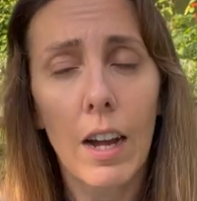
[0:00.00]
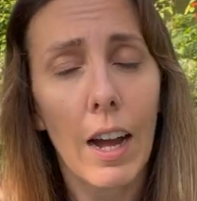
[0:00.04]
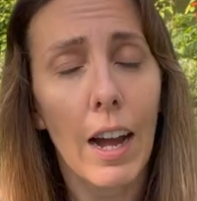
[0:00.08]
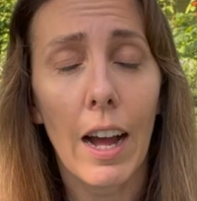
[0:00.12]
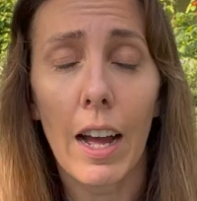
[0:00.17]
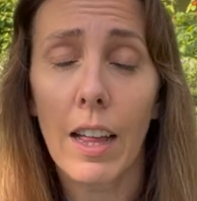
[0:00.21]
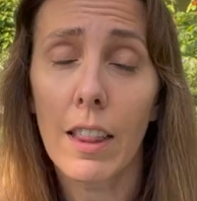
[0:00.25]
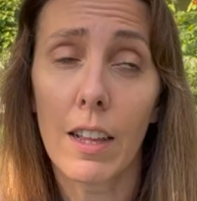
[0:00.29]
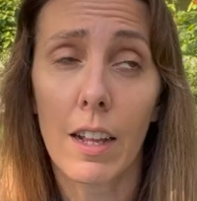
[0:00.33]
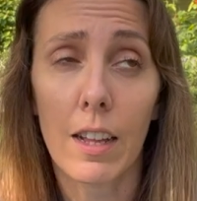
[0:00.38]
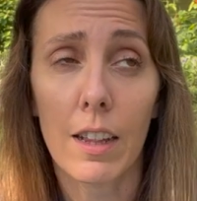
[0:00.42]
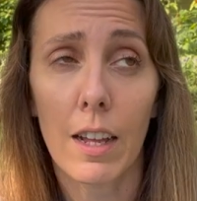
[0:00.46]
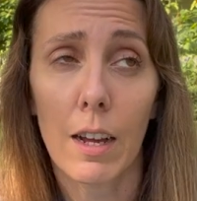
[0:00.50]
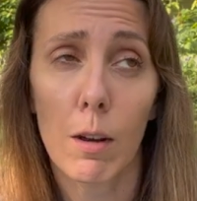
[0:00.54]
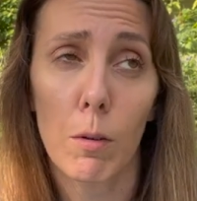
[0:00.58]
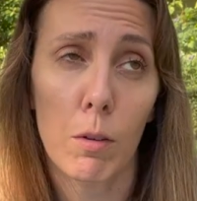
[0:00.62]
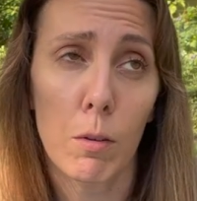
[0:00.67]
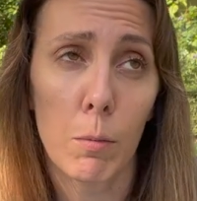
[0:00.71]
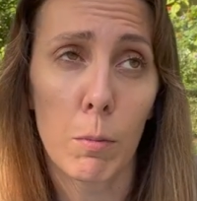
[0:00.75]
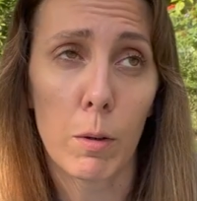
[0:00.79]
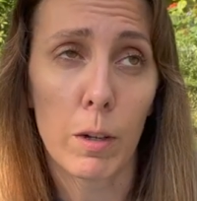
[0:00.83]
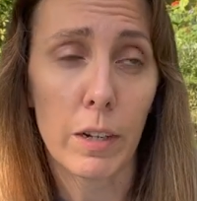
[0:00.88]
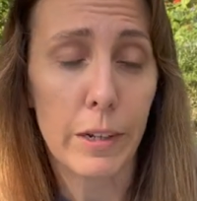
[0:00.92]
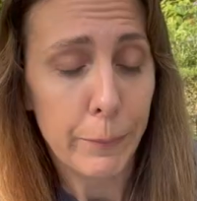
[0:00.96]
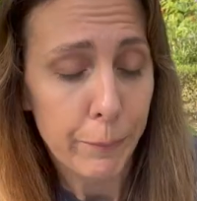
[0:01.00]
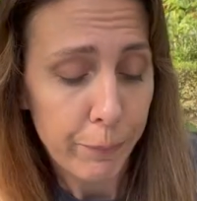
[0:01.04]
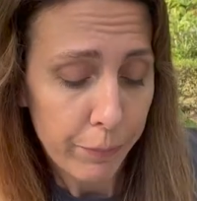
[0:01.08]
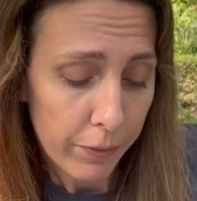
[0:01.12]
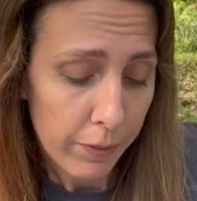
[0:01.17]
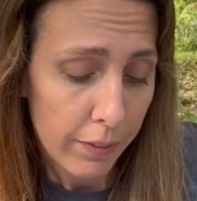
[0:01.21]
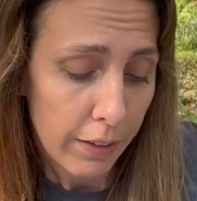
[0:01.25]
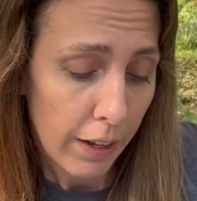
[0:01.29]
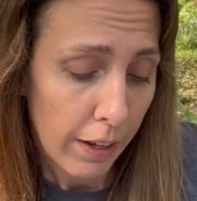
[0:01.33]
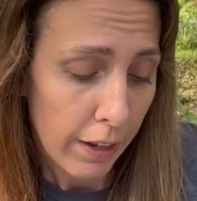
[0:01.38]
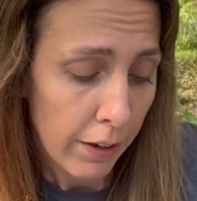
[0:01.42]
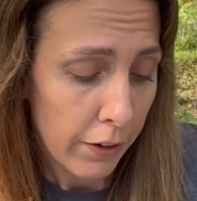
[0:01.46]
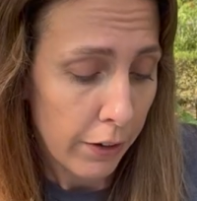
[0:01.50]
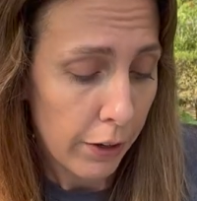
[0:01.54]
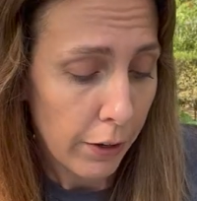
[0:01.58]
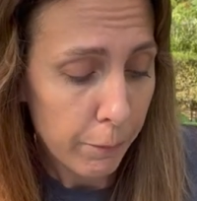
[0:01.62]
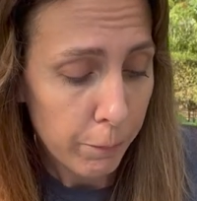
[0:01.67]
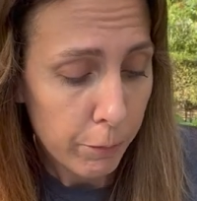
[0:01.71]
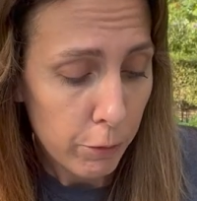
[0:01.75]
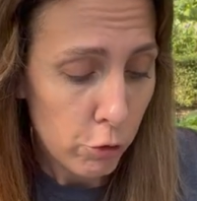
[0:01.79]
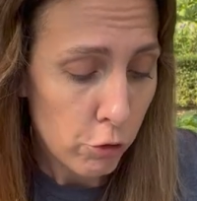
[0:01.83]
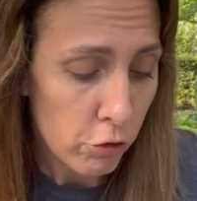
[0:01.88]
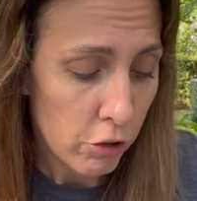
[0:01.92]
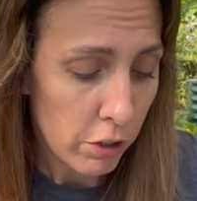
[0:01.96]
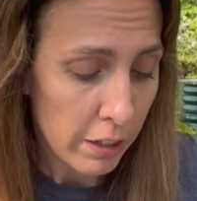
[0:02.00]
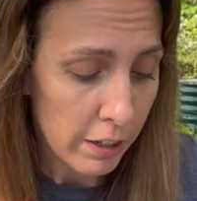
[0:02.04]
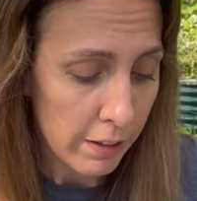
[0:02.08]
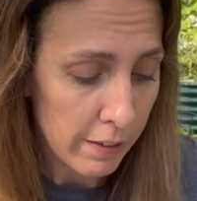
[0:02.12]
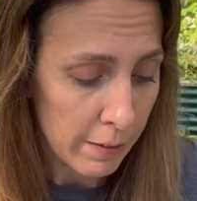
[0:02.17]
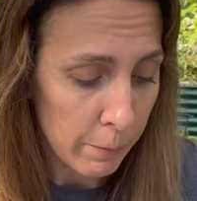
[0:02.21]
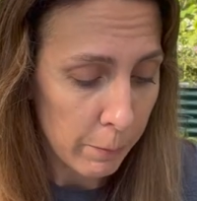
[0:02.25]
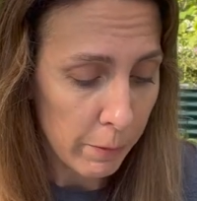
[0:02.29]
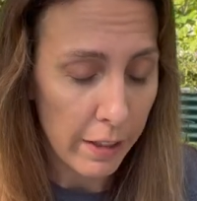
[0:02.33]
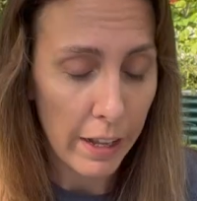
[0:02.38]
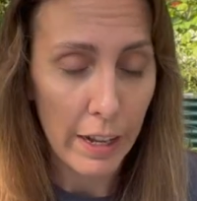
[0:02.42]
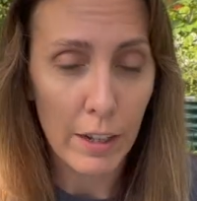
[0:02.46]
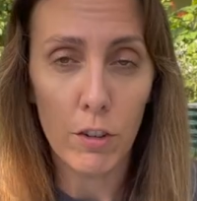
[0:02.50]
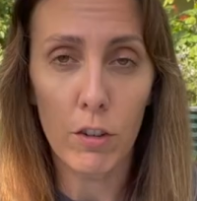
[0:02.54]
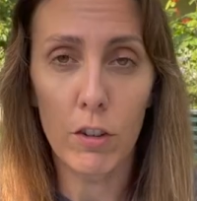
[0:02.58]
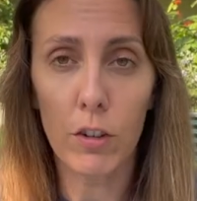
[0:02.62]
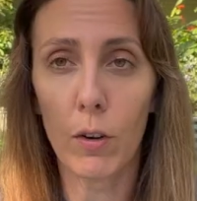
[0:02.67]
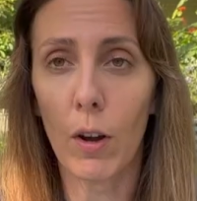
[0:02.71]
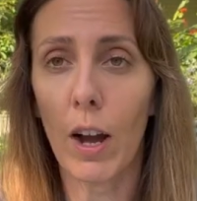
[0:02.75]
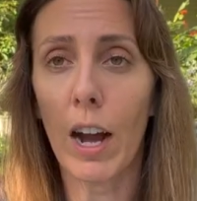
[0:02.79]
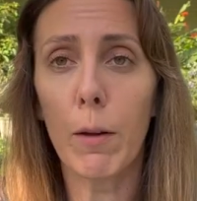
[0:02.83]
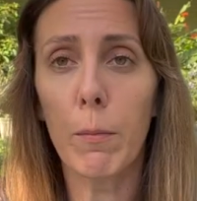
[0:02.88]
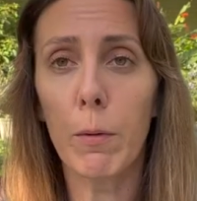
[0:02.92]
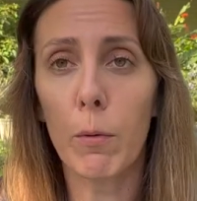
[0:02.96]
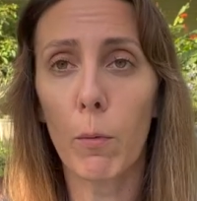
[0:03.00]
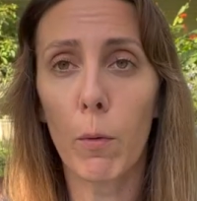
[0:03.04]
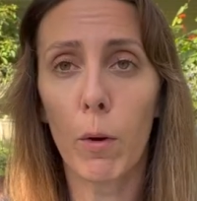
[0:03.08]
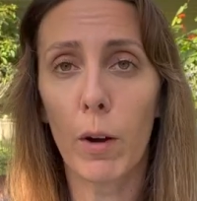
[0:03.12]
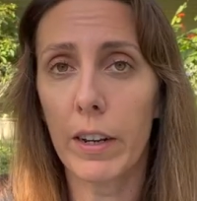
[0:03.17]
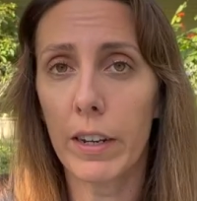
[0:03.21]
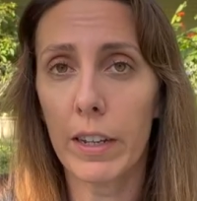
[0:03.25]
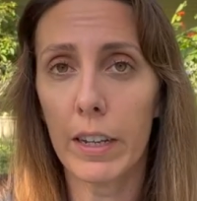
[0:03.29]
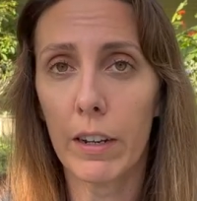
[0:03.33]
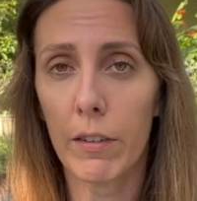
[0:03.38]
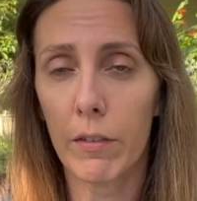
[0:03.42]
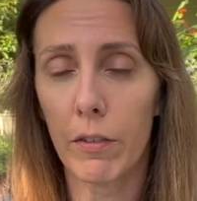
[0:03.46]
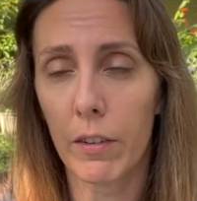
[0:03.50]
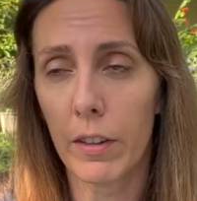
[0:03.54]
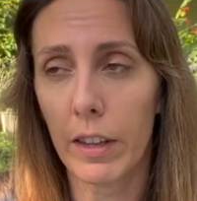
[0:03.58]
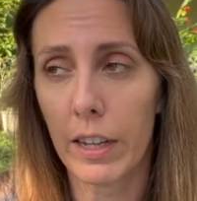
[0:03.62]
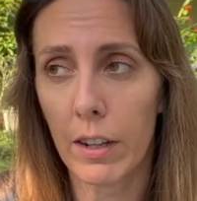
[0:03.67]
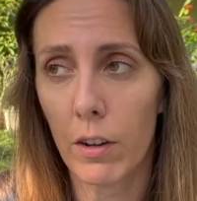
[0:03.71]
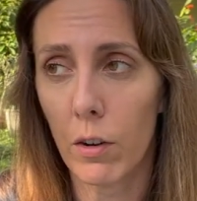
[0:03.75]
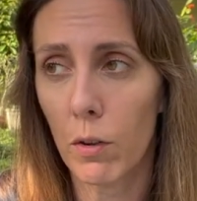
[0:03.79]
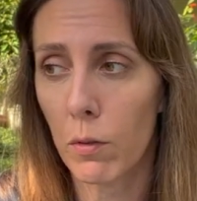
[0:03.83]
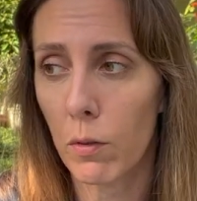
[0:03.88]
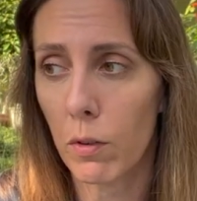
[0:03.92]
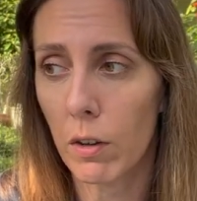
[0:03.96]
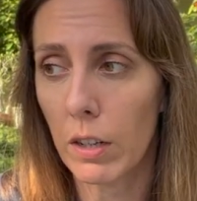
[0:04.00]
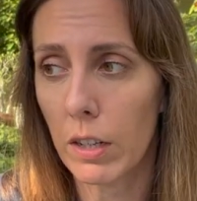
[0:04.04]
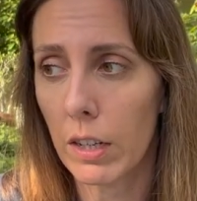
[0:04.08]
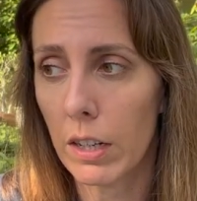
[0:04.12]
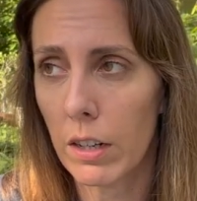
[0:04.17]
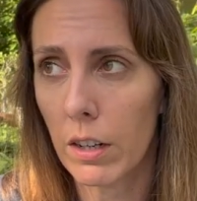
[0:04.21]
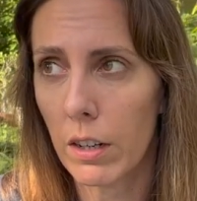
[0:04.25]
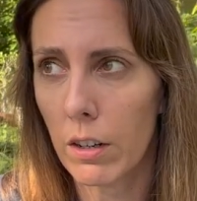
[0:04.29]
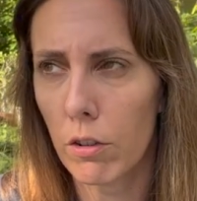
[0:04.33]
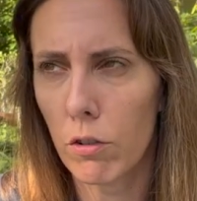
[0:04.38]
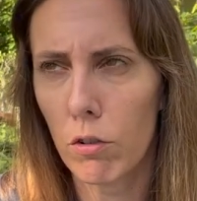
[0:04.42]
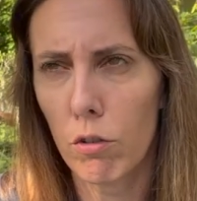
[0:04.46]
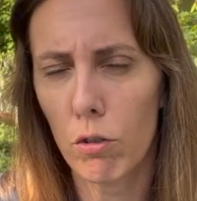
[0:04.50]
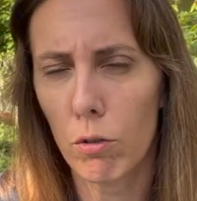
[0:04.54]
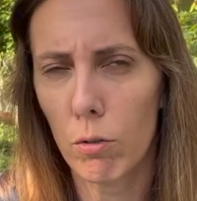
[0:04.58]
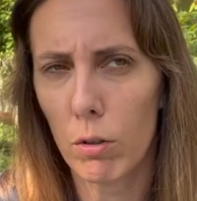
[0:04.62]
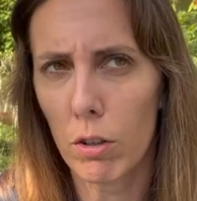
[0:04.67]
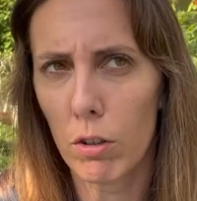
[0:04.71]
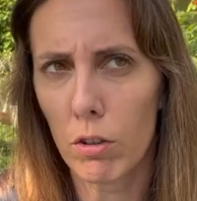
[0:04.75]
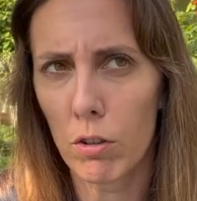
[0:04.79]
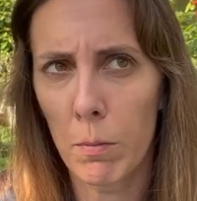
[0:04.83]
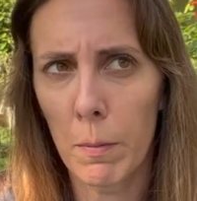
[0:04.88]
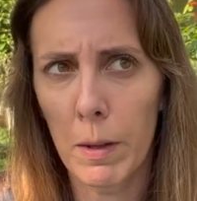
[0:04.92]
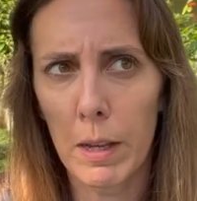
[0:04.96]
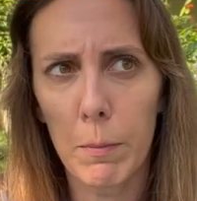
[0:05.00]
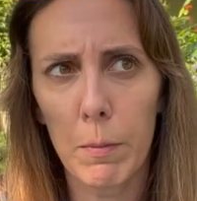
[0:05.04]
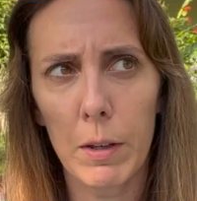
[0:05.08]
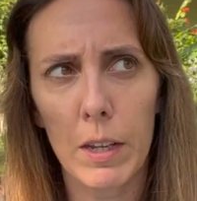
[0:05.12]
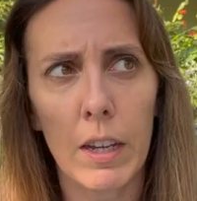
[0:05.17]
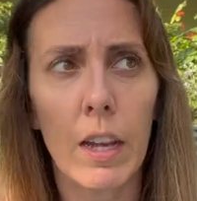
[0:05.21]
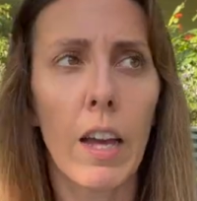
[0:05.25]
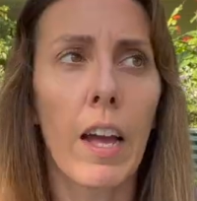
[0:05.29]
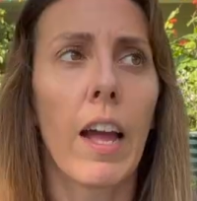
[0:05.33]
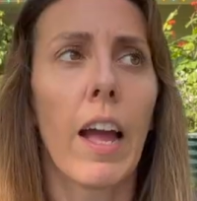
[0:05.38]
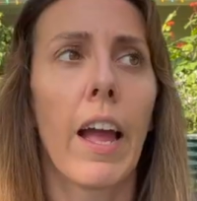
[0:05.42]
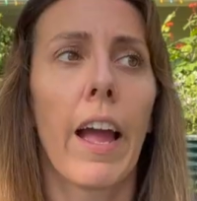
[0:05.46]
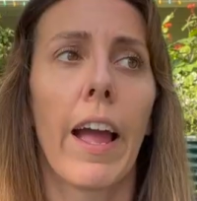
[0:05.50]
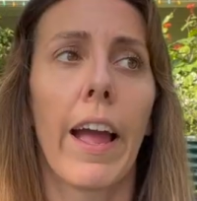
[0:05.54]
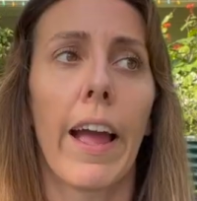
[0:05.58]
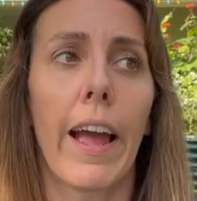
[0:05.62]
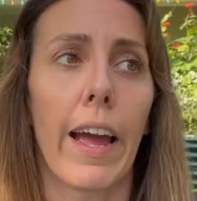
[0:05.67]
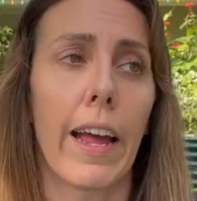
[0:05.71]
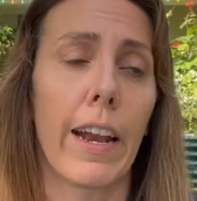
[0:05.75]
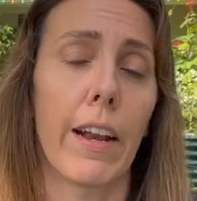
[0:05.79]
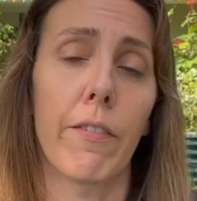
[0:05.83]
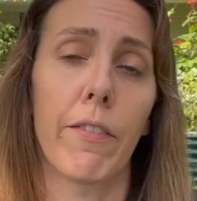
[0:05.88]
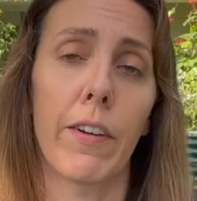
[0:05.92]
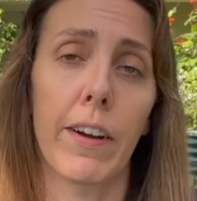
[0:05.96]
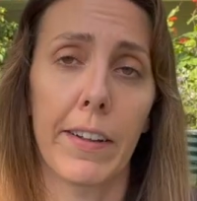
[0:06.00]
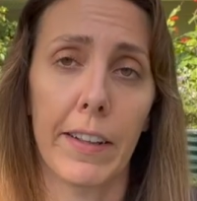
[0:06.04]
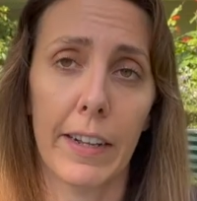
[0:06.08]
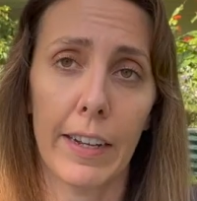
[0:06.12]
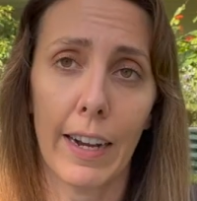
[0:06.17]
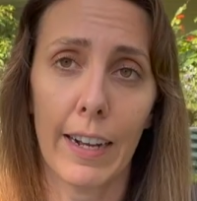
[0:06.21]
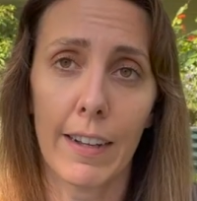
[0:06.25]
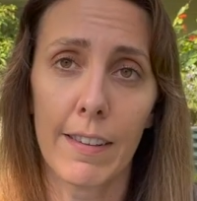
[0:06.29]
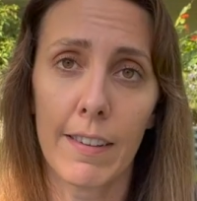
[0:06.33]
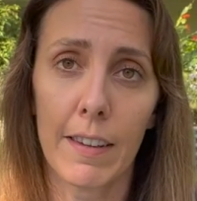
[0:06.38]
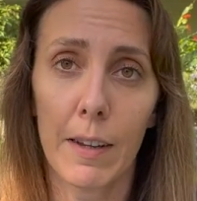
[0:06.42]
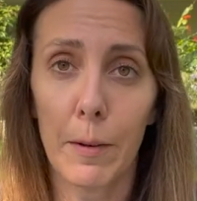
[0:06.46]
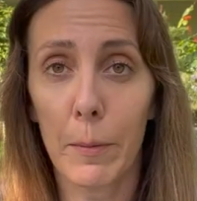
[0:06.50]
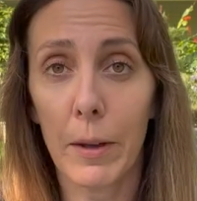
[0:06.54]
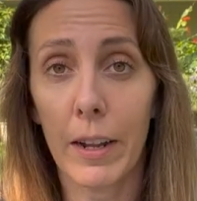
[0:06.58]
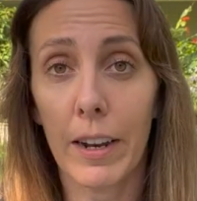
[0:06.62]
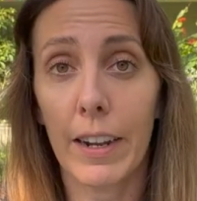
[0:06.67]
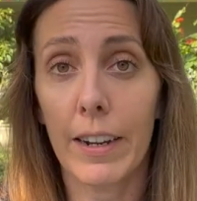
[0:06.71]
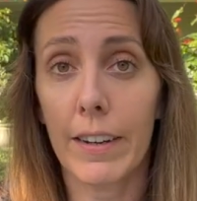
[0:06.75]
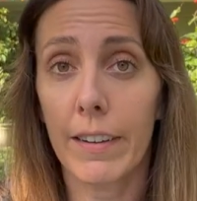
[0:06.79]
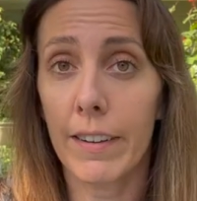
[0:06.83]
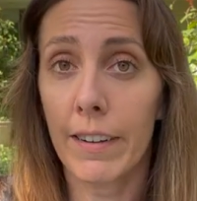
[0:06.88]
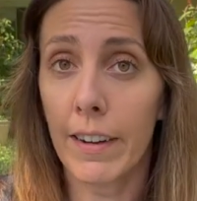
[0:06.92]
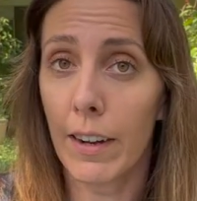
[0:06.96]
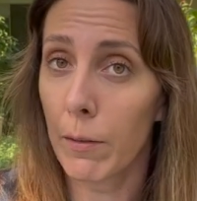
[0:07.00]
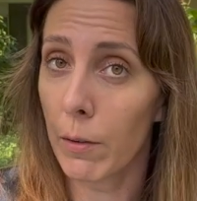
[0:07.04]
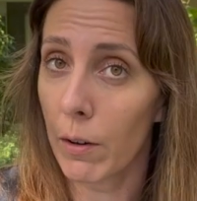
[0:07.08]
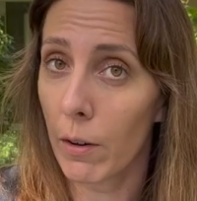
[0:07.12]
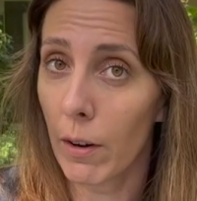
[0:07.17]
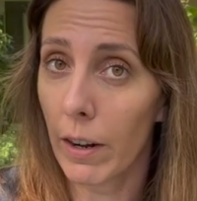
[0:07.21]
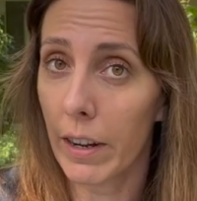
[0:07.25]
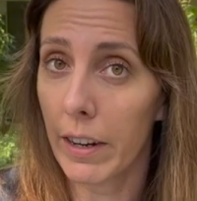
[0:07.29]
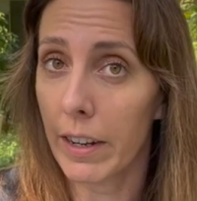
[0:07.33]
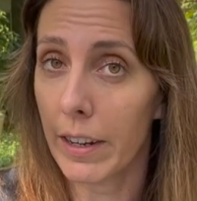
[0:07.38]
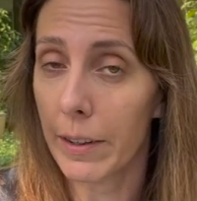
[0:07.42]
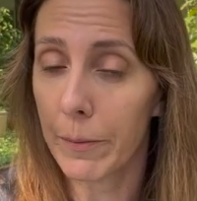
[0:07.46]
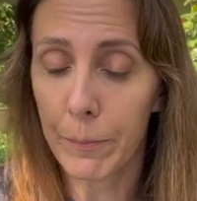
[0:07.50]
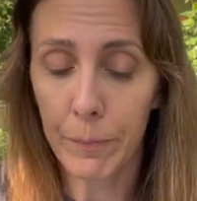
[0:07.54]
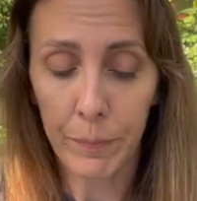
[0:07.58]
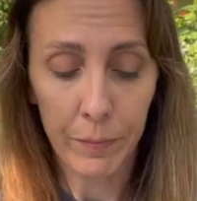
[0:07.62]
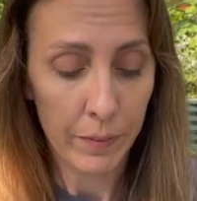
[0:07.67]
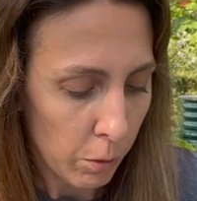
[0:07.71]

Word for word: I thought that was pretty. I don't know. You should get some of that too. I've been wanting it for like over a year, 2 years maybe, and I finally got some and I did not regret it.